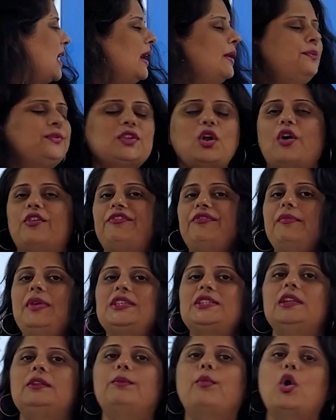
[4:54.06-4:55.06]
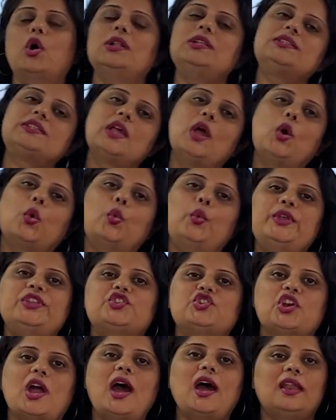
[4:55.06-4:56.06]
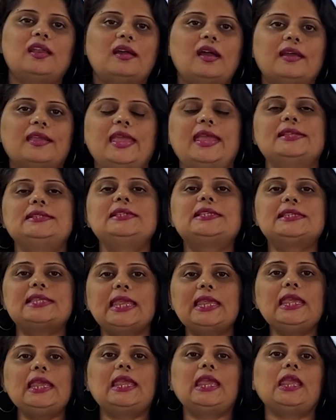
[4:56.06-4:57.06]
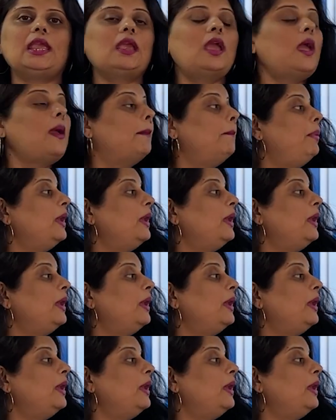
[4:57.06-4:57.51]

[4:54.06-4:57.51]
types of metal balls which are again sinking